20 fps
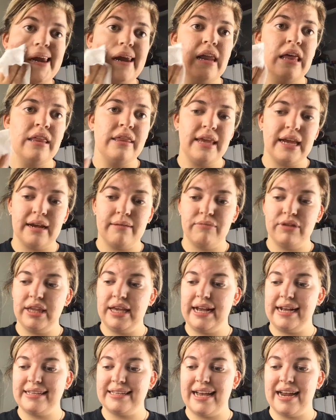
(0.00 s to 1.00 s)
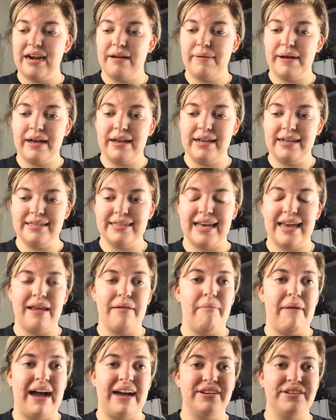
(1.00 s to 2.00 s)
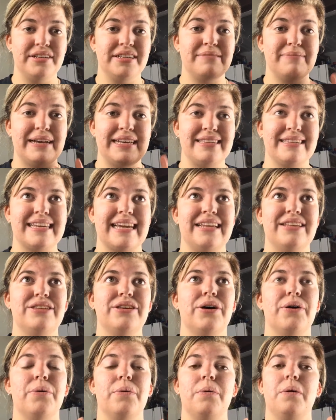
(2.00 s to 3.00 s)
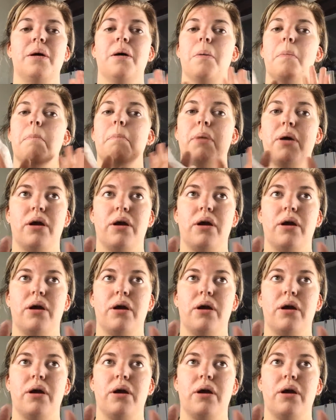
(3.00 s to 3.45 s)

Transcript: another thing I'm really excited about is that it matches my skin tone